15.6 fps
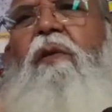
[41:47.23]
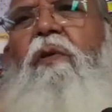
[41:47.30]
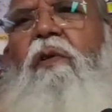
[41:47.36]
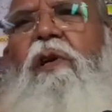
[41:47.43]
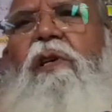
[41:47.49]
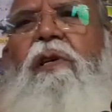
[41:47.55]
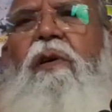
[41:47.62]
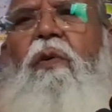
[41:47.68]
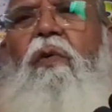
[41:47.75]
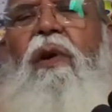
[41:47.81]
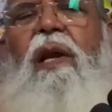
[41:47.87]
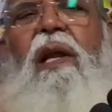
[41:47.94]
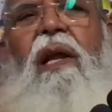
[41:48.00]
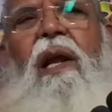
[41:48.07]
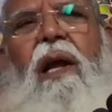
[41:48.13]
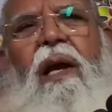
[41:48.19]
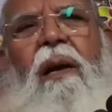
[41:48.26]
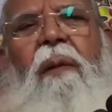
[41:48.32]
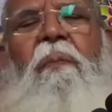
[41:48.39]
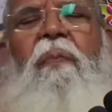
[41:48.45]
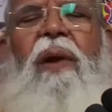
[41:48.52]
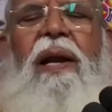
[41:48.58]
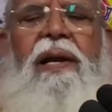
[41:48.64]
but only
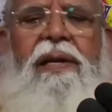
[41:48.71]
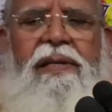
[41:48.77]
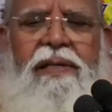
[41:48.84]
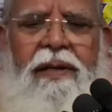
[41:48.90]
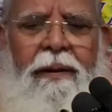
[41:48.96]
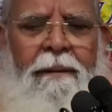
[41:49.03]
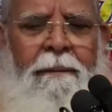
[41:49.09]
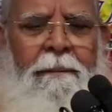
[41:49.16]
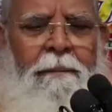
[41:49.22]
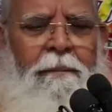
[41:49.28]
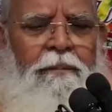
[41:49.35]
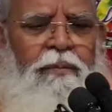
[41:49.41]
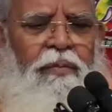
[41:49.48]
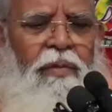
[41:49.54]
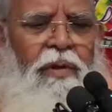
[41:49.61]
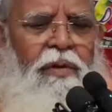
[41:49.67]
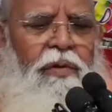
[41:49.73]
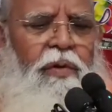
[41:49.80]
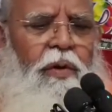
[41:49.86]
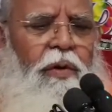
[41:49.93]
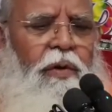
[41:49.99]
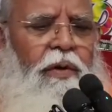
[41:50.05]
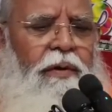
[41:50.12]
complaints.
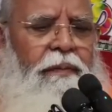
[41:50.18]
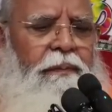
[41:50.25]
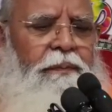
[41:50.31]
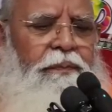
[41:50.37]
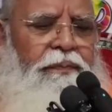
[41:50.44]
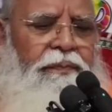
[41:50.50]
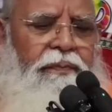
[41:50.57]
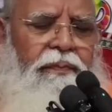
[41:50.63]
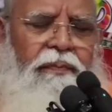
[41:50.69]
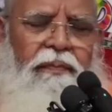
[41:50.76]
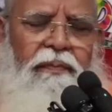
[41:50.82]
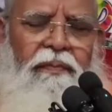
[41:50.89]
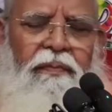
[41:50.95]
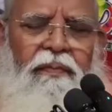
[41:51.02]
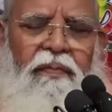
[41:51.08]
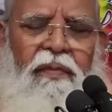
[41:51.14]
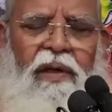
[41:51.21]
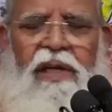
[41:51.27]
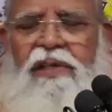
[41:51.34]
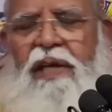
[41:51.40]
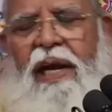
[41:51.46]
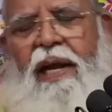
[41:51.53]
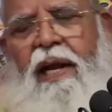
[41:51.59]
So,
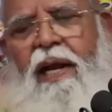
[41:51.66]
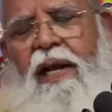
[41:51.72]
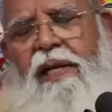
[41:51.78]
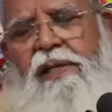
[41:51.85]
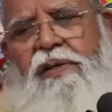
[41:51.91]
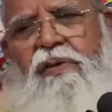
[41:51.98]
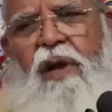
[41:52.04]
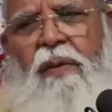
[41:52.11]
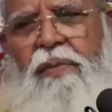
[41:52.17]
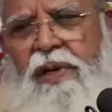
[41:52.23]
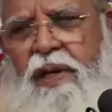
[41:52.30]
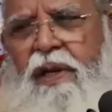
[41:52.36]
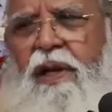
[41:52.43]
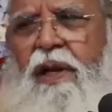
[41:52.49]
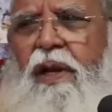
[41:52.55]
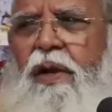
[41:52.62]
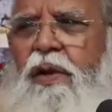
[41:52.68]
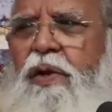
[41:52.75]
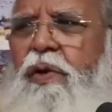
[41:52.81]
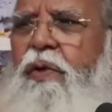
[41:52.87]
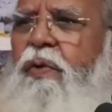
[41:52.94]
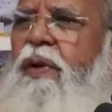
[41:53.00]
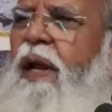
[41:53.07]
the child asked, Swamiji,
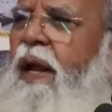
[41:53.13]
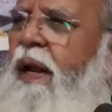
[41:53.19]
you